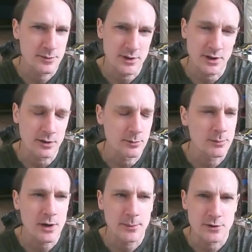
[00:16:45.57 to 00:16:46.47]
you know,
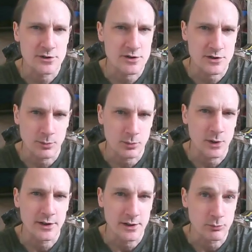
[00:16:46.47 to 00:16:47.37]
my emotions stopped
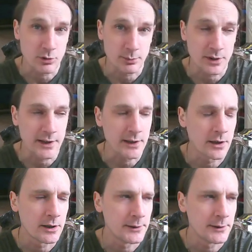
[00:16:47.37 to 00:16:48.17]
working properly,